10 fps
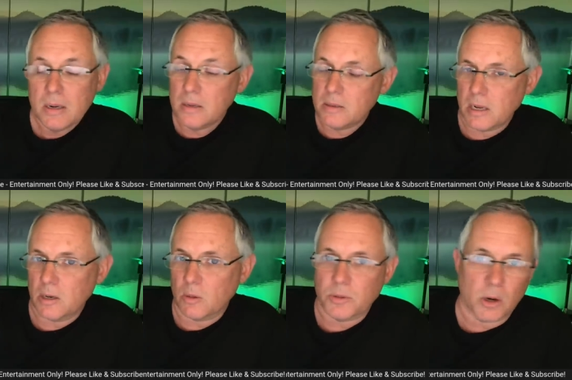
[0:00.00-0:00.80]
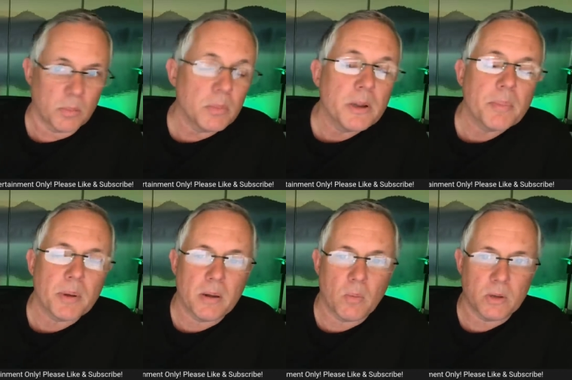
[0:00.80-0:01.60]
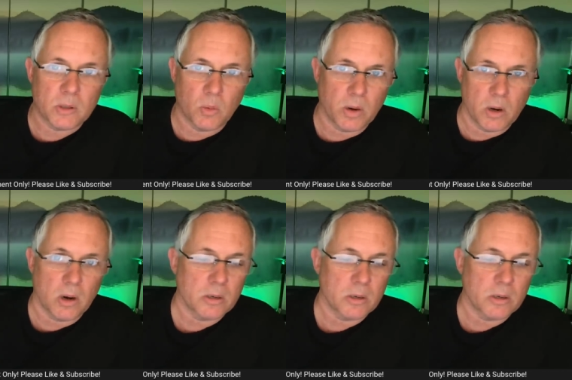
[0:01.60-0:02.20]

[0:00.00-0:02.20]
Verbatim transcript: technical term blip, and what's going on.